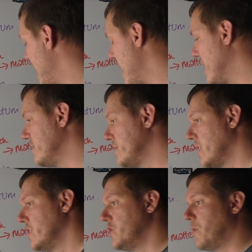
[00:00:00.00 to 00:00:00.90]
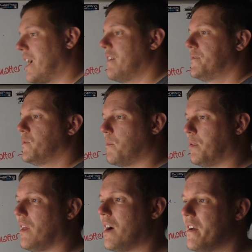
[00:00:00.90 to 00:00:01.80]
And you have to
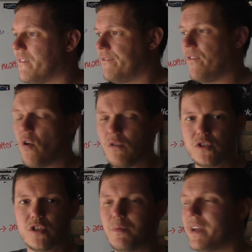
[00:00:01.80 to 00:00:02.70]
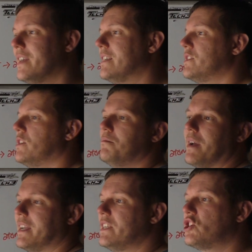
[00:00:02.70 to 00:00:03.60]
apply a force to it to
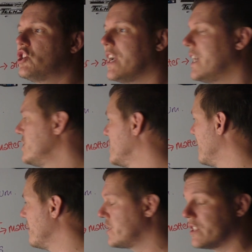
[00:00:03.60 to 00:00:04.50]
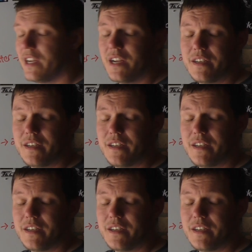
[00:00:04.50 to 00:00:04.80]
make it change direction.